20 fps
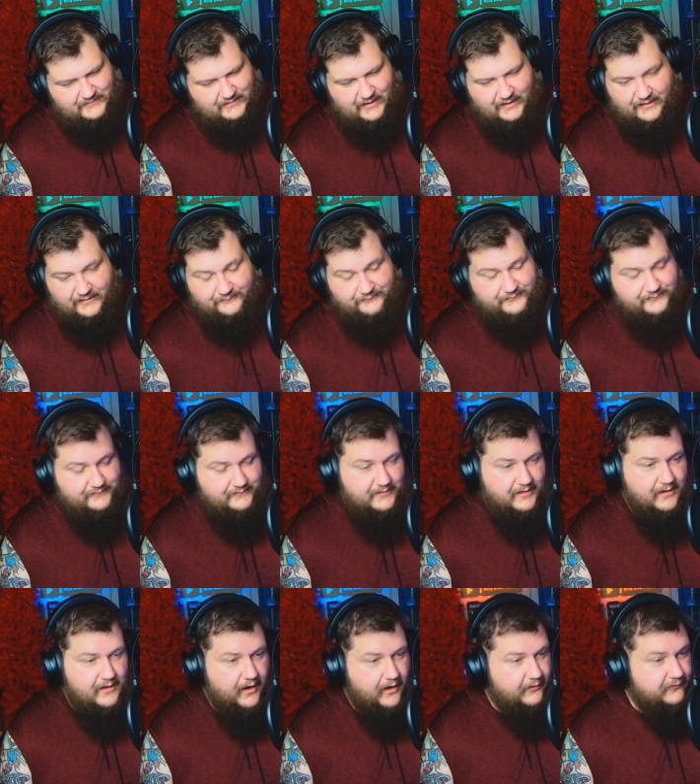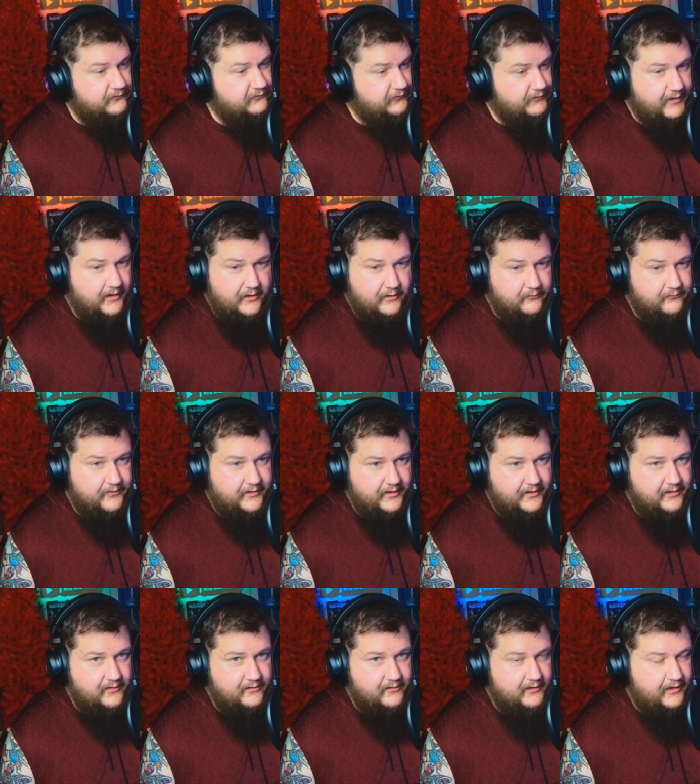I, honestly, I don't
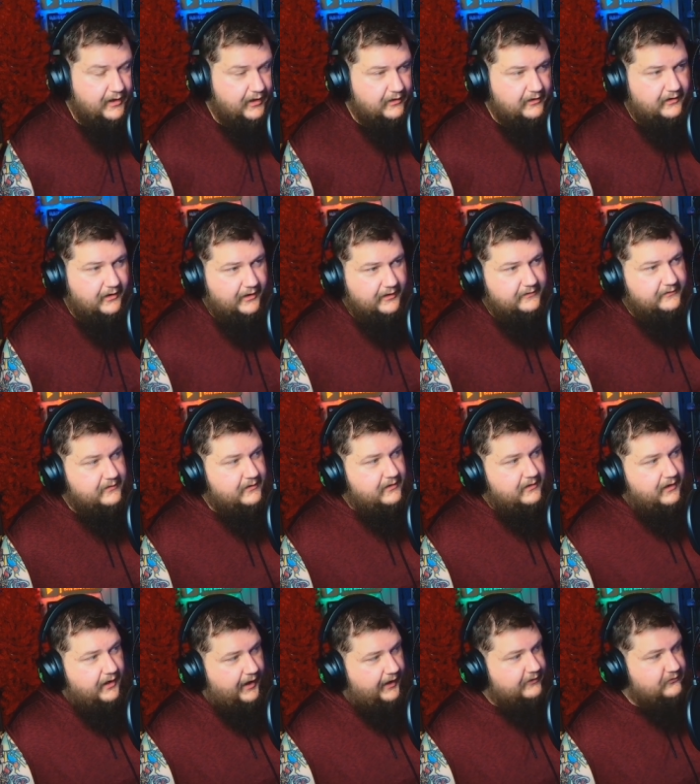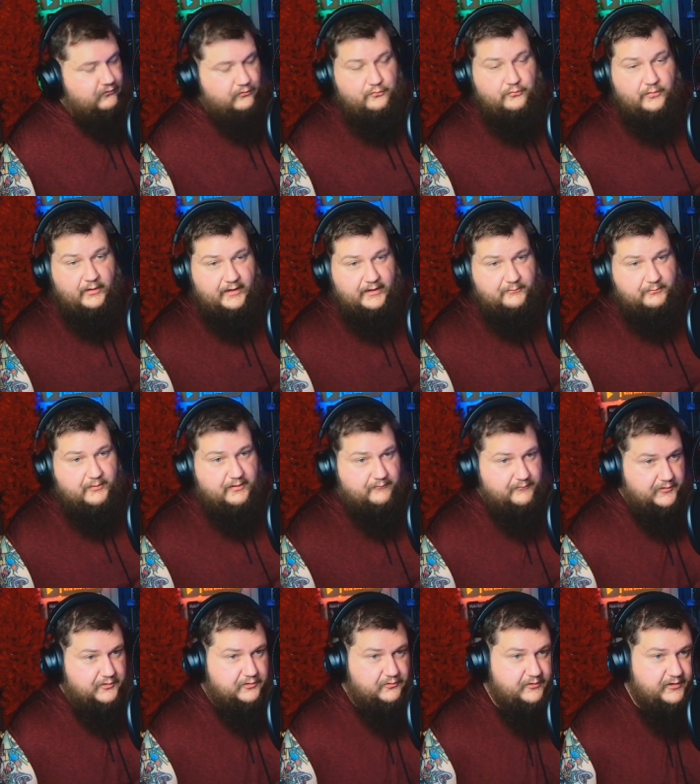care. I, I I do like my
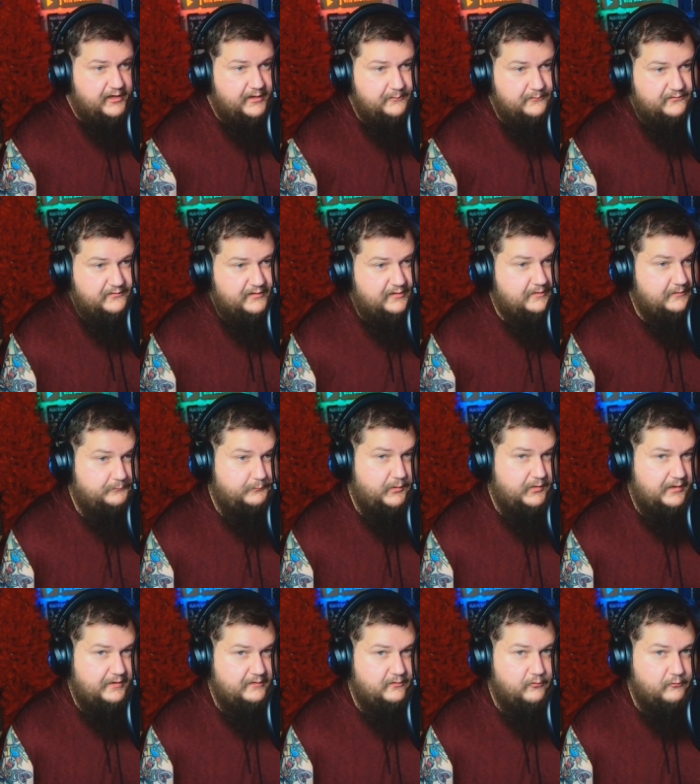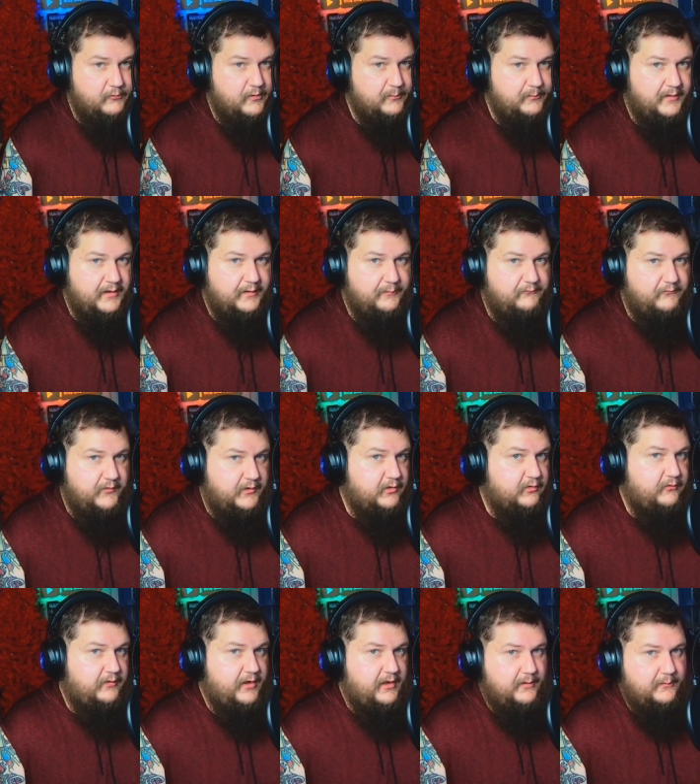video games, uh, but I don't want my
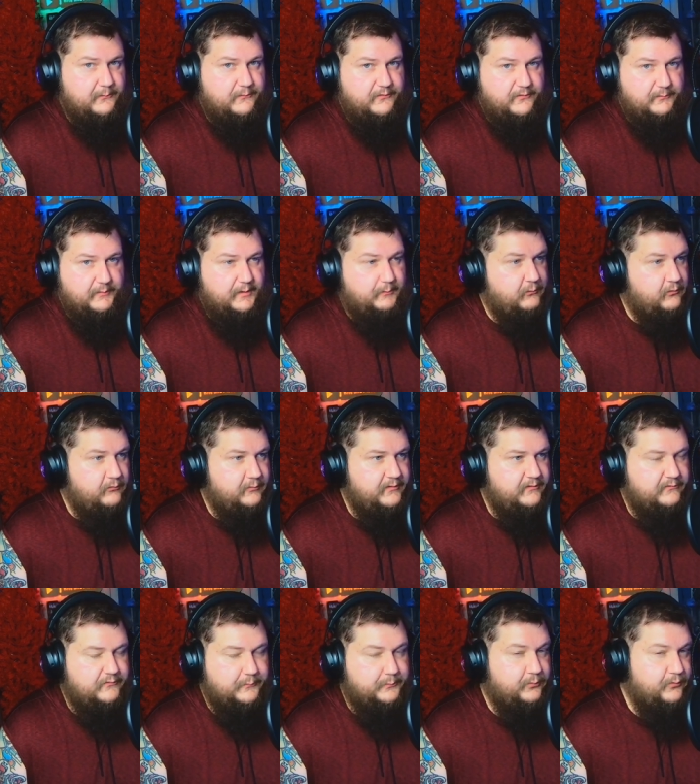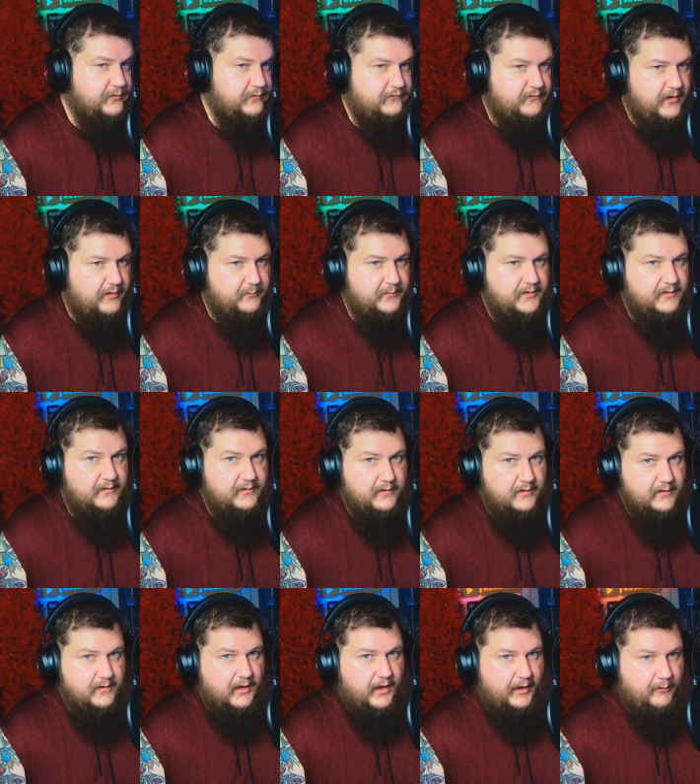video games and my movies to preach at me.
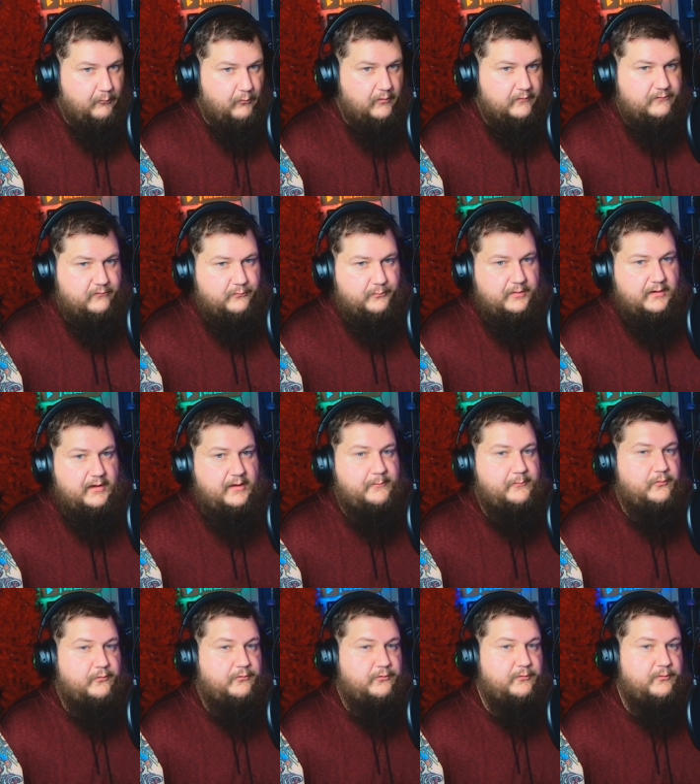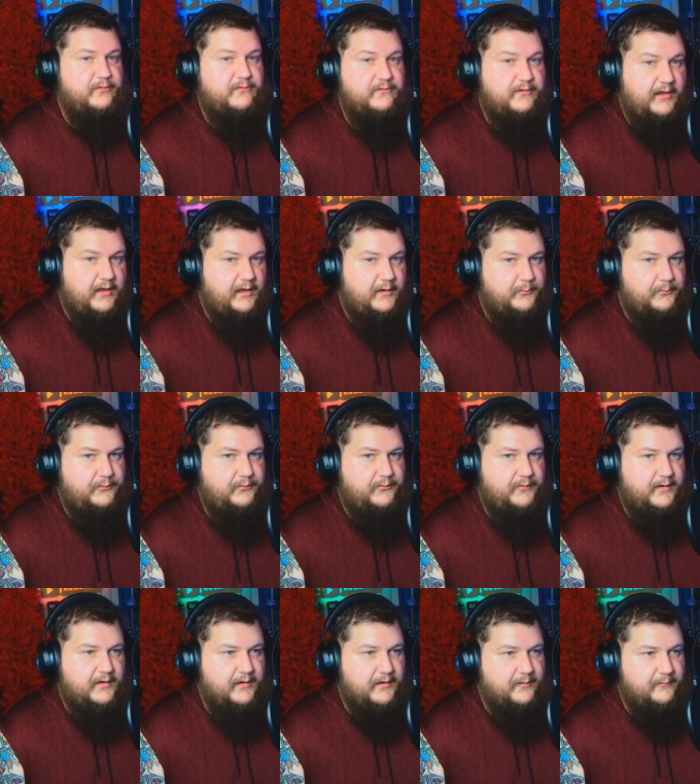I want to be able to escape
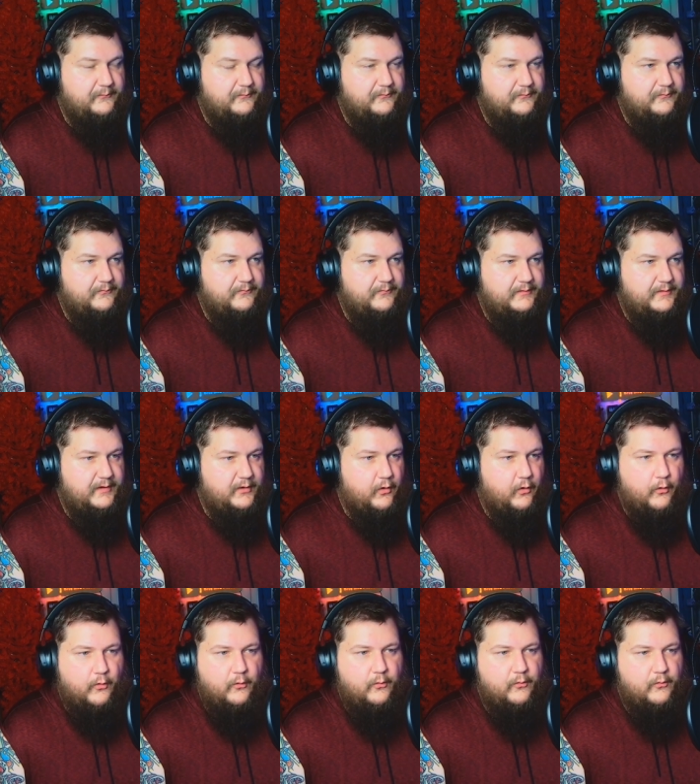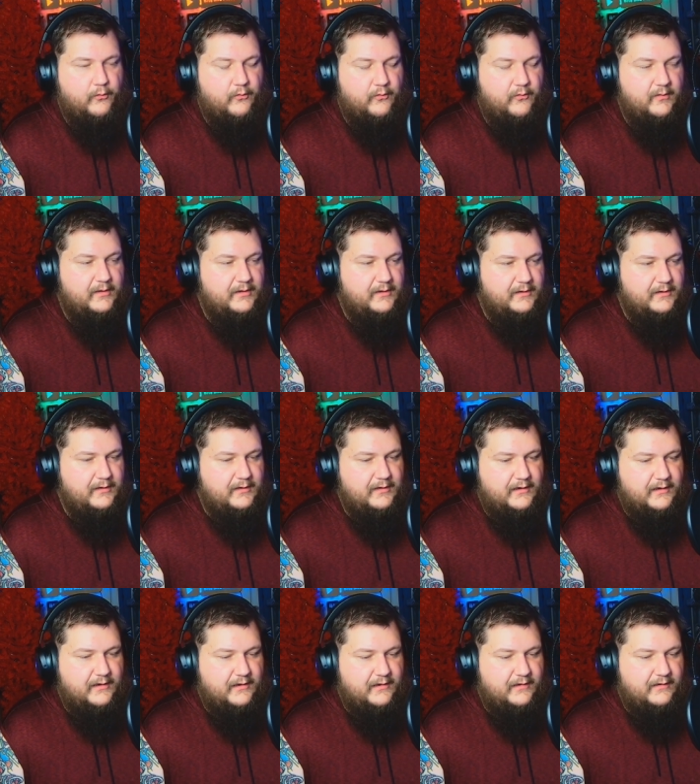um, the whole
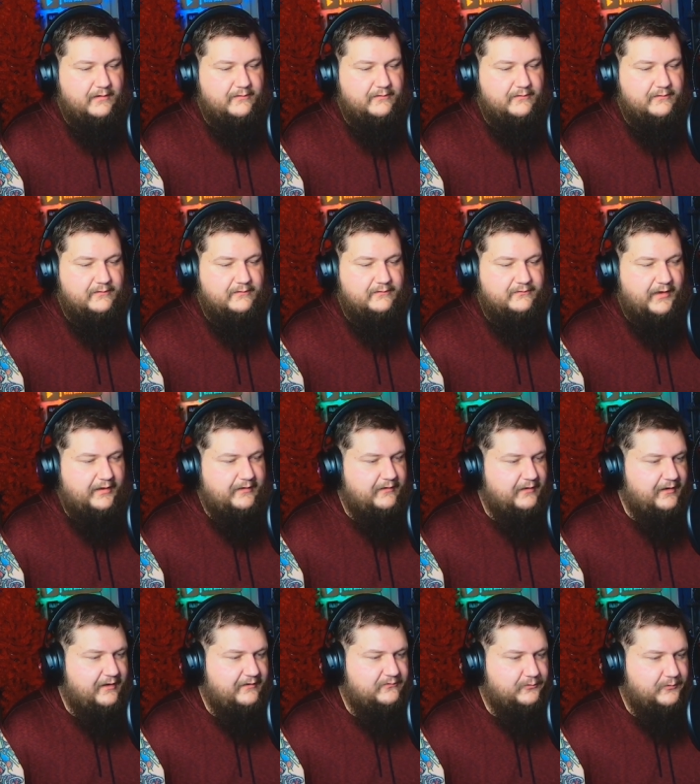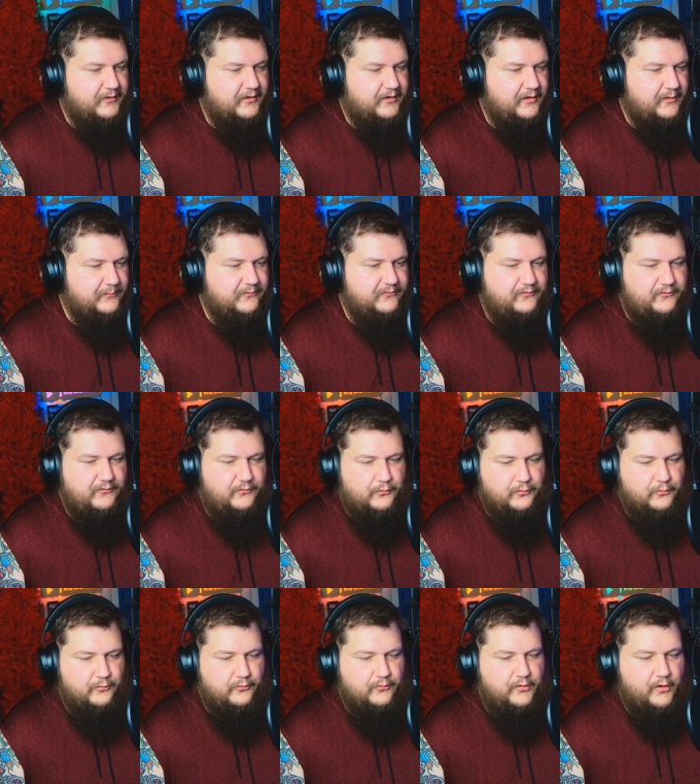uh, zeitgeist when it comes
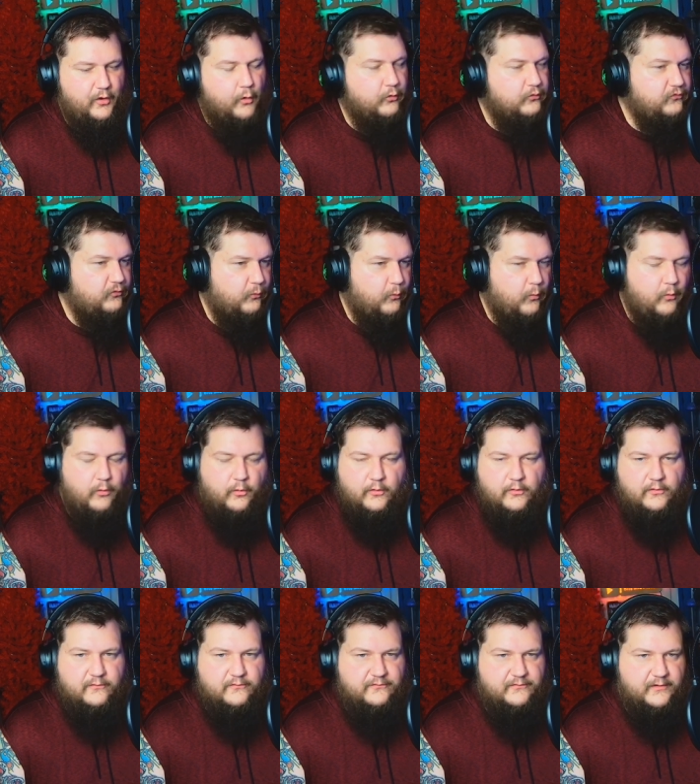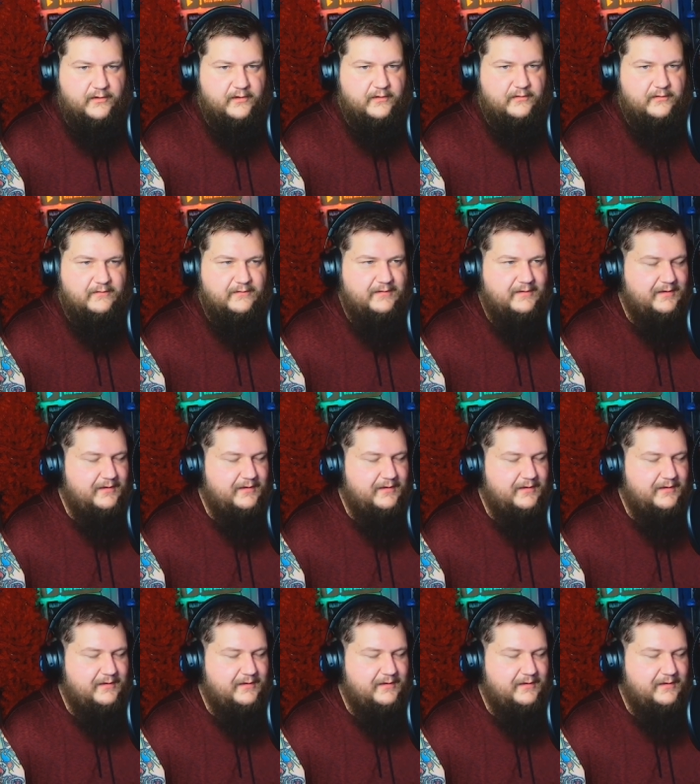to culture wars and